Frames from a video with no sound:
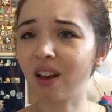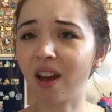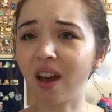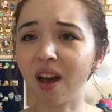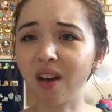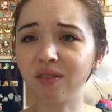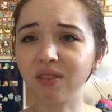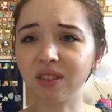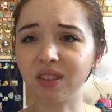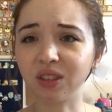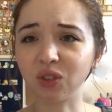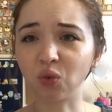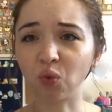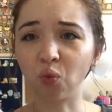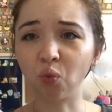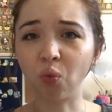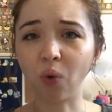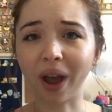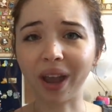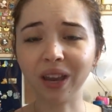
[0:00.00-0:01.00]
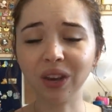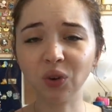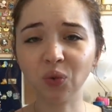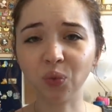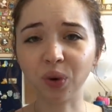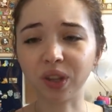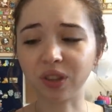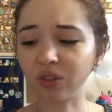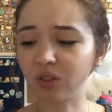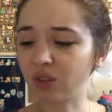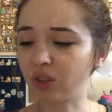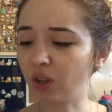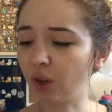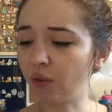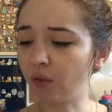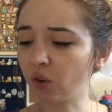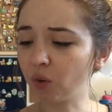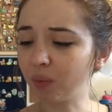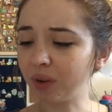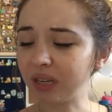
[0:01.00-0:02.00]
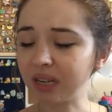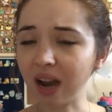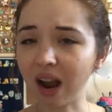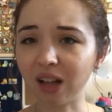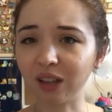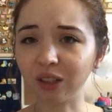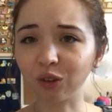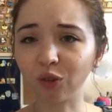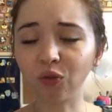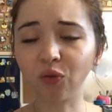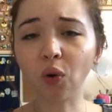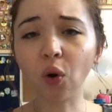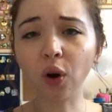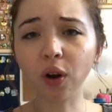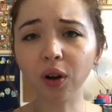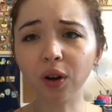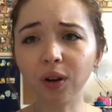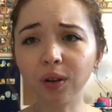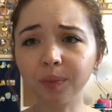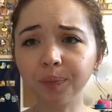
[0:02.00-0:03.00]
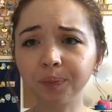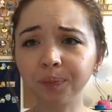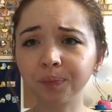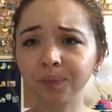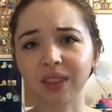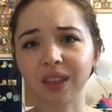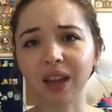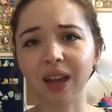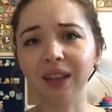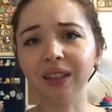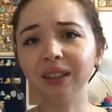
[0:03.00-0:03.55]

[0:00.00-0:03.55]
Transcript: of this white with silver metallic foil. I